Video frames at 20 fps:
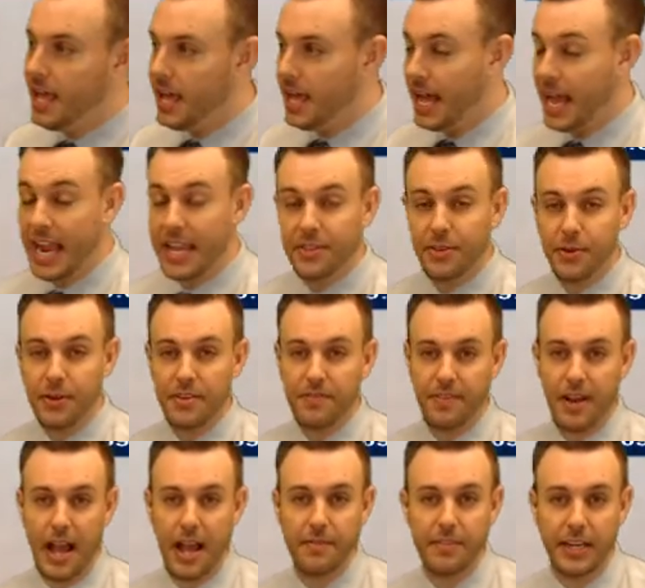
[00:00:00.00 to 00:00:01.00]

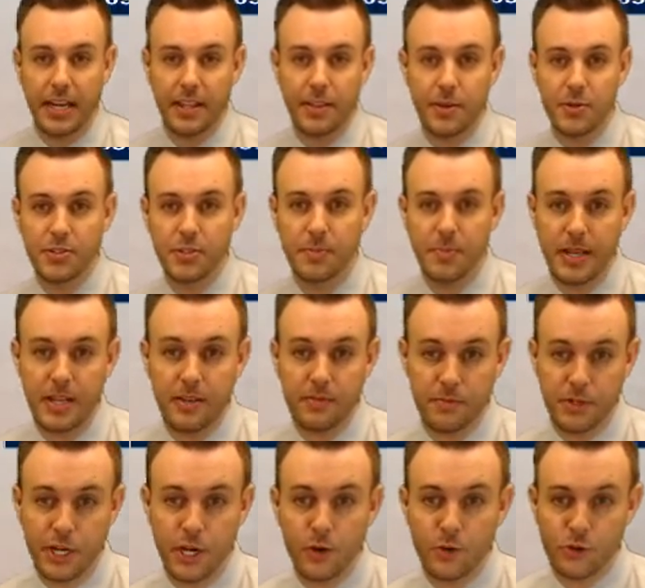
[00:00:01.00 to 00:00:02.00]
I-35, again, those have
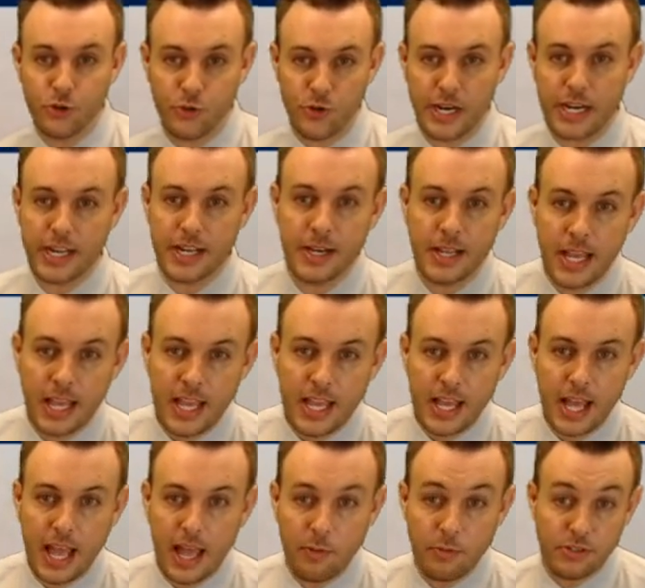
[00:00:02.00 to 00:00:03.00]
been, you know, treated
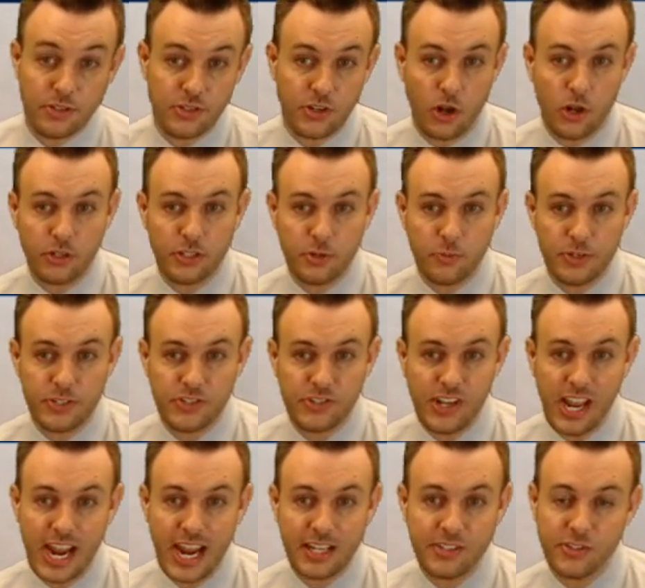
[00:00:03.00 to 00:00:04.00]
with salt and with
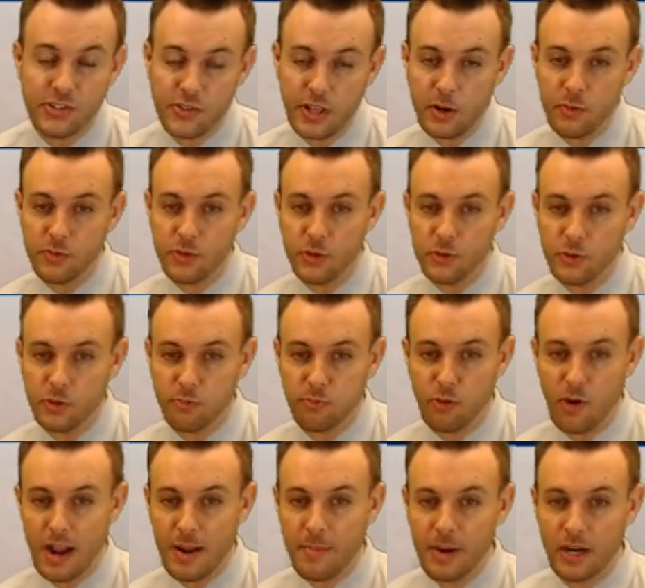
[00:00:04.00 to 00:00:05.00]
sand, so those were
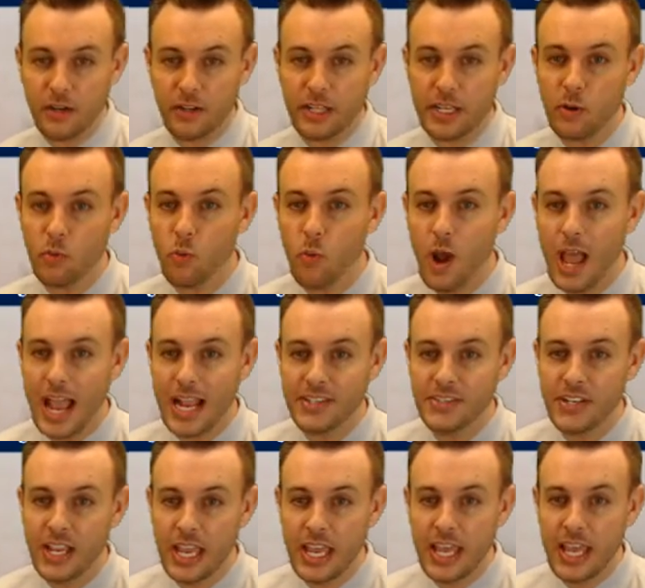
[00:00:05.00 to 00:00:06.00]
primarily
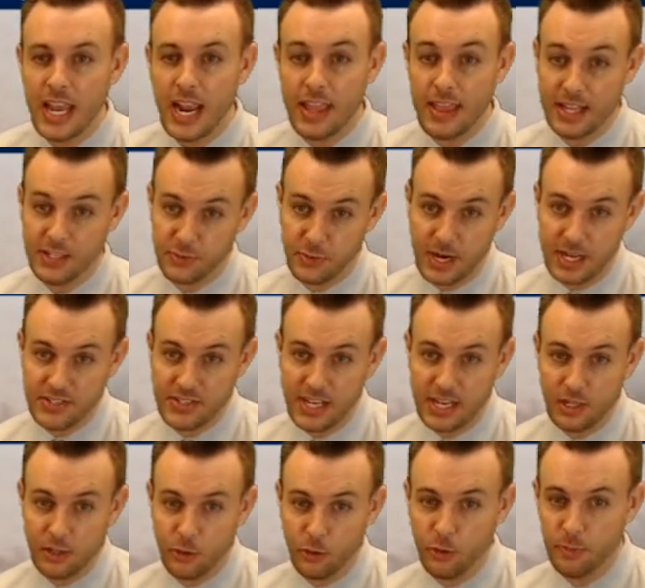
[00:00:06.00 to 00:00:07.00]
wet, and that's what I
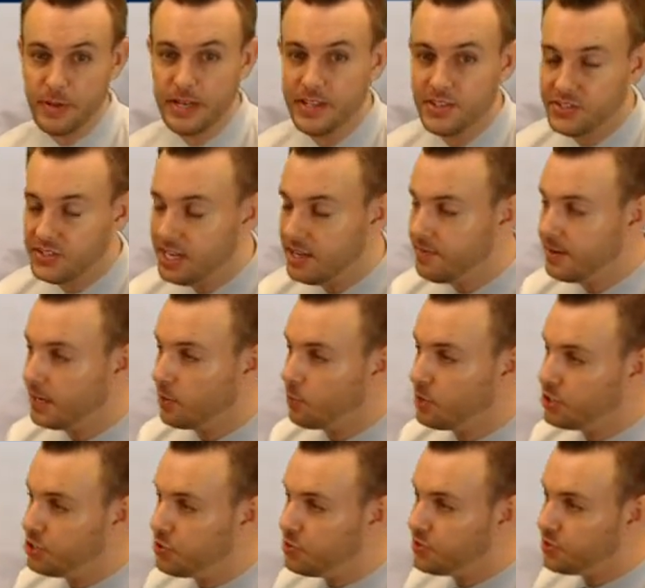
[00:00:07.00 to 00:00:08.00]
said, a little bit deceiving.
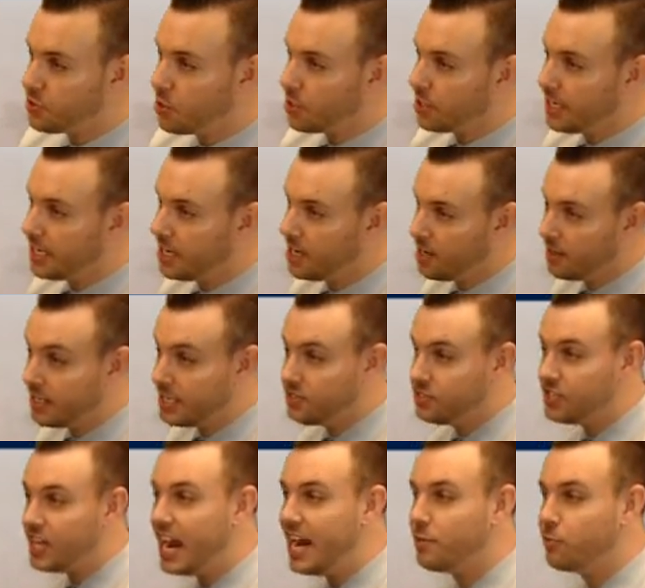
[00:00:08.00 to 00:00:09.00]
And once you start getting on
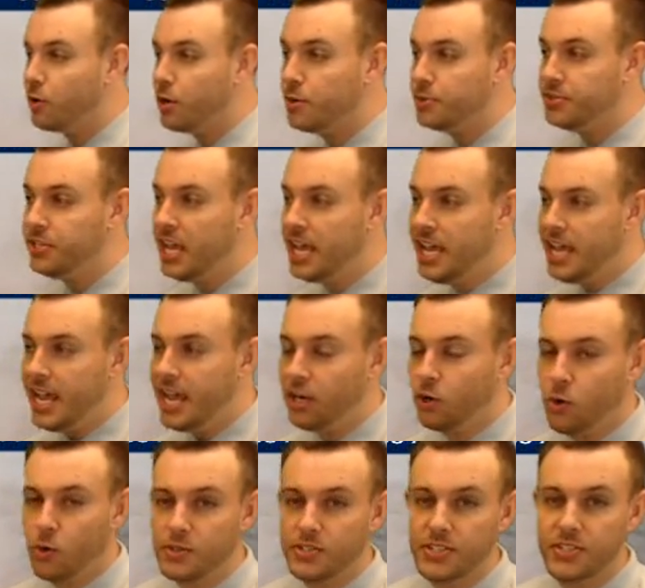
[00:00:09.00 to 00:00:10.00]
these side roads,
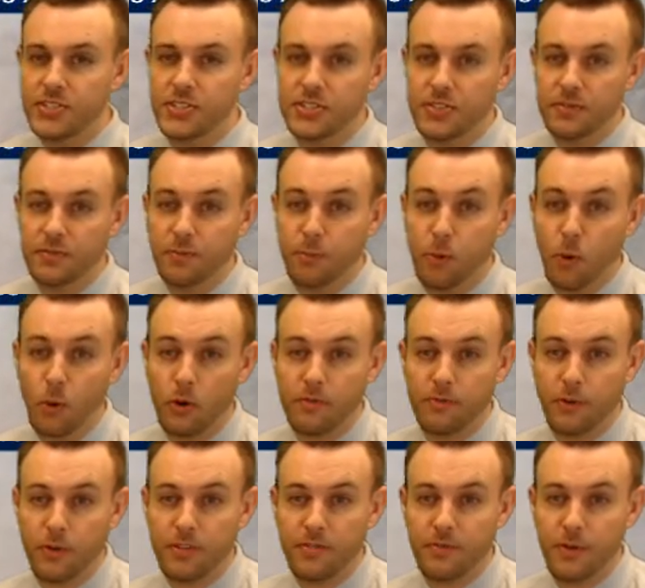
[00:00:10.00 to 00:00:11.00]
and of course this is
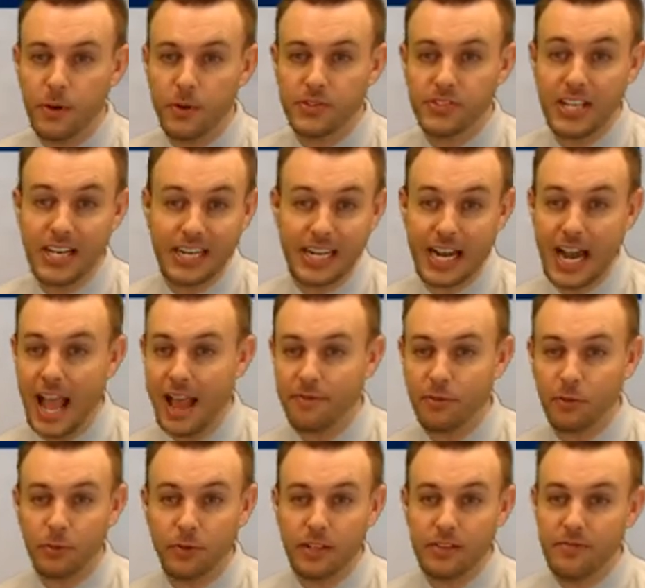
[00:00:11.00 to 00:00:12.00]
important for the folks that again
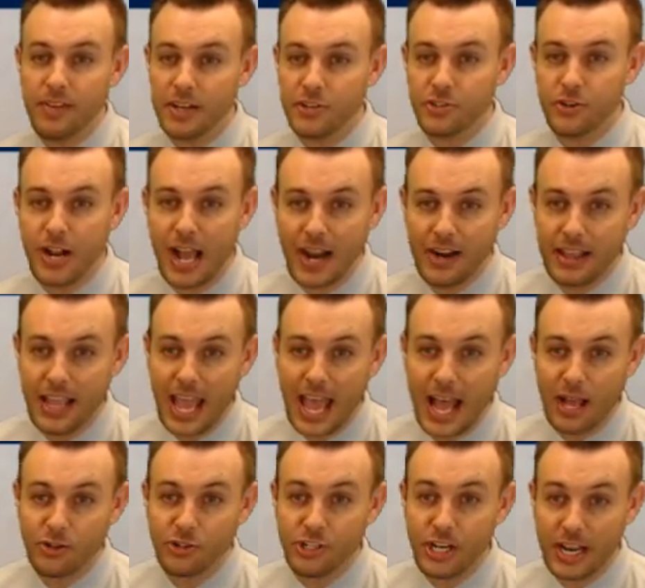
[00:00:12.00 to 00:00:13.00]
haven't really ventured out of the
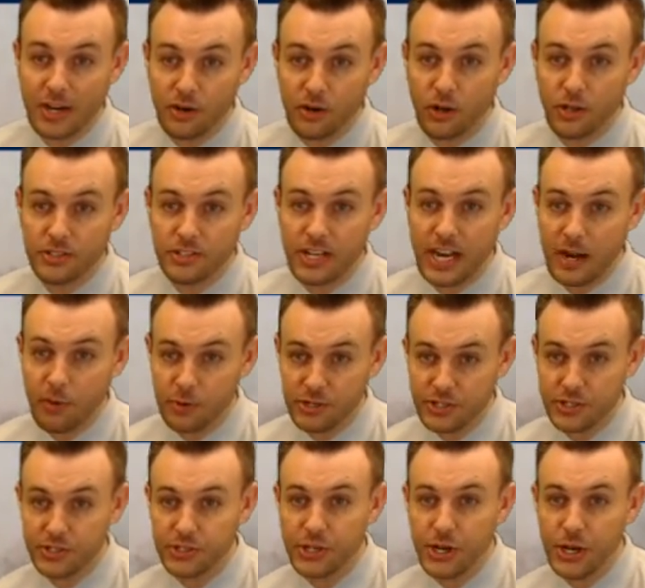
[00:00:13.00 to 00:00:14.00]
house yet at all today,
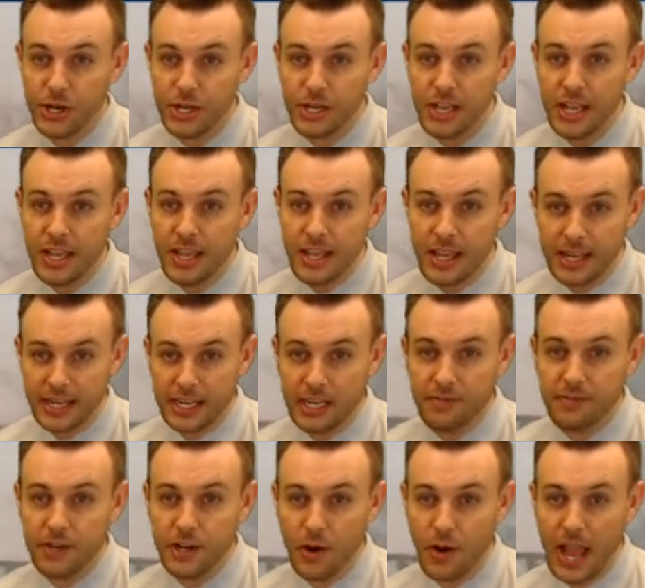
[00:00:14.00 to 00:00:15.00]
which is good.
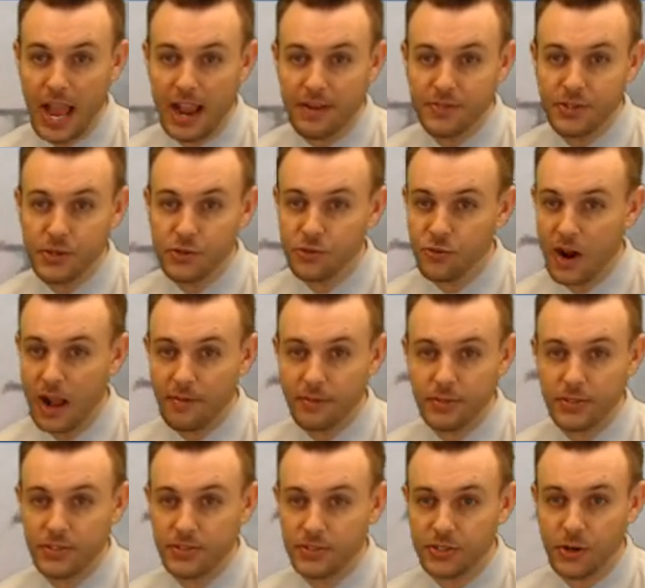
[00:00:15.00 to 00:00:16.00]
Again, if you don't have to,
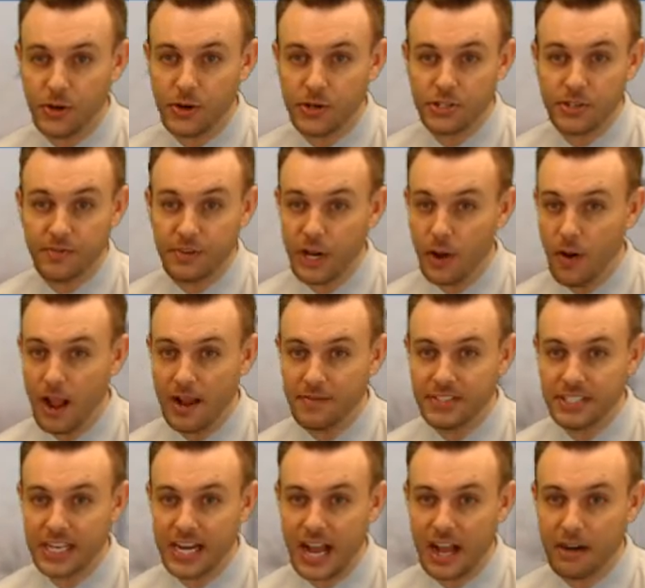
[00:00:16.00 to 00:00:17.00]
travel's the scourge. If you don't
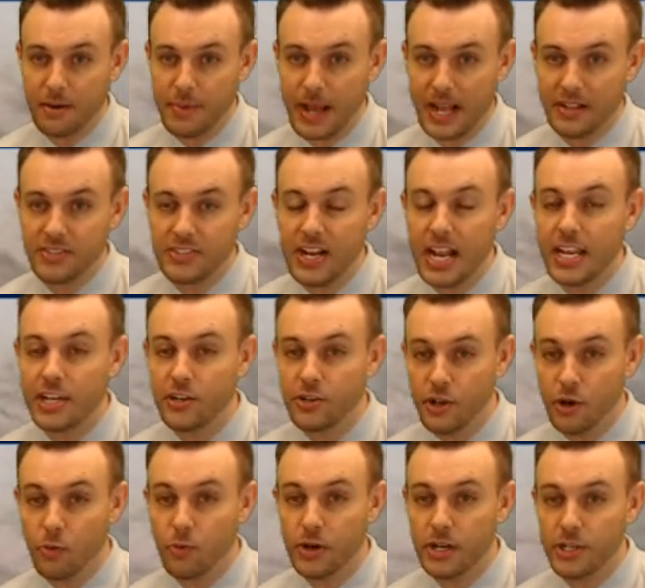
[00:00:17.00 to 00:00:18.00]
have to get out and about today, you
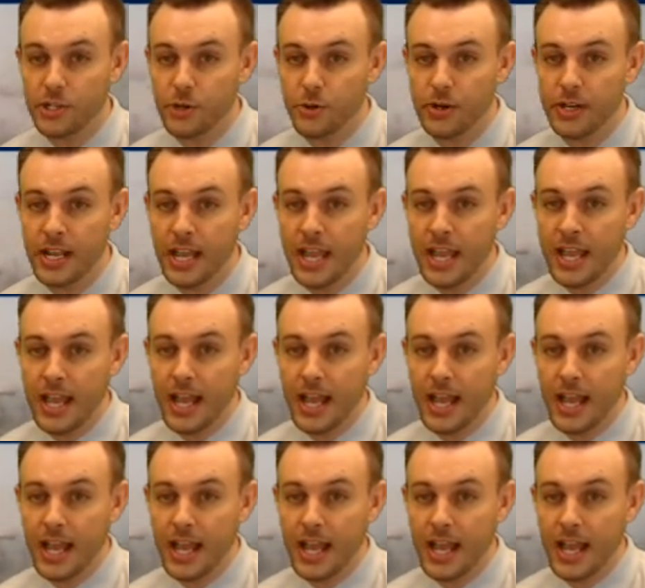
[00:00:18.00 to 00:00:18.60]
don't want to do it.